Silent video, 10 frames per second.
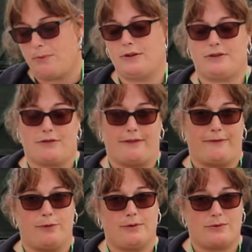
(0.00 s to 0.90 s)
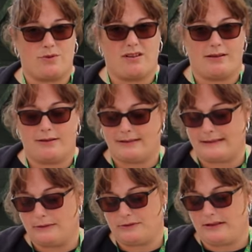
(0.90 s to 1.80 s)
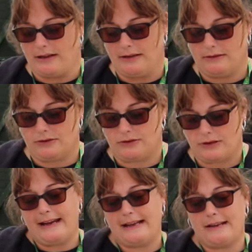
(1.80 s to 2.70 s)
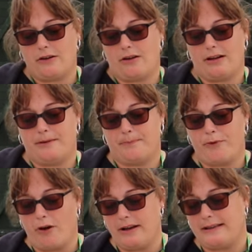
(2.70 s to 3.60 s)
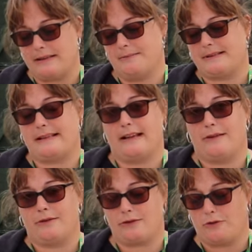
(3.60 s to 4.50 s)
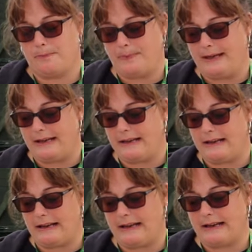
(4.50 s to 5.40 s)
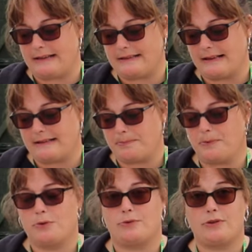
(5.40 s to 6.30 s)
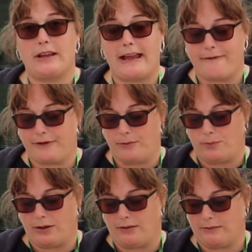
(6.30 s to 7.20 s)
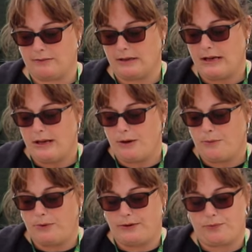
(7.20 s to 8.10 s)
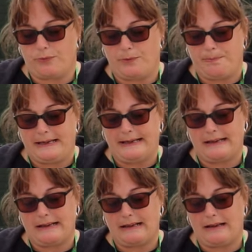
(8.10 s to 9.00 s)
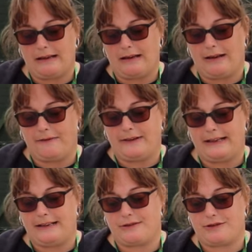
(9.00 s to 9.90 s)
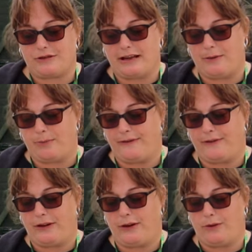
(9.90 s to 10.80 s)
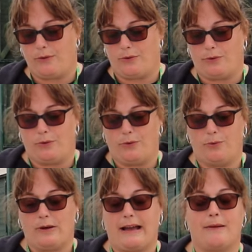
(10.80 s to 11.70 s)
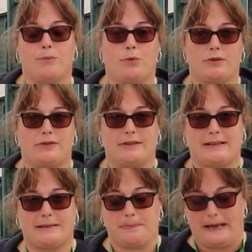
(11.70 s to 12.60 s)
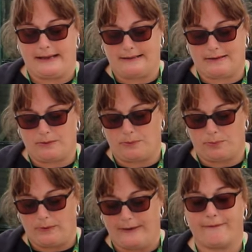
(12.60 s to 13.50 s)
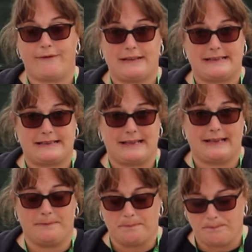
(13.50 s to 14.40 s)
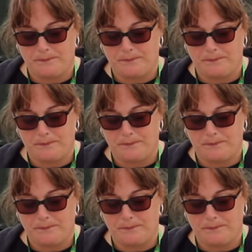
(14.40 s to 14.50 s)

which I thought was quite a nice little touch. Hayling Island pride themselves on being accessible to everyone, which will be lovely to share with you all and what to expect when visiting.